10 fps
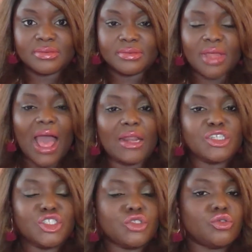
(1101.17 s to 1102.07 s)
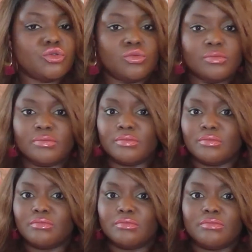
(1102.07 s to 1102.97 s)
How did you
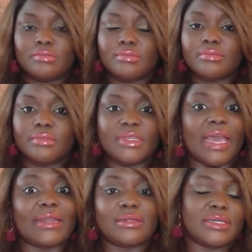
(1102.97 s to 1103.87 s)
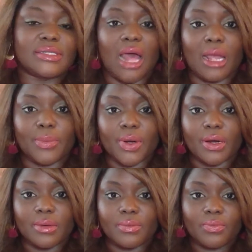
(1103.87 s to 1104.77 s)
get into cyber?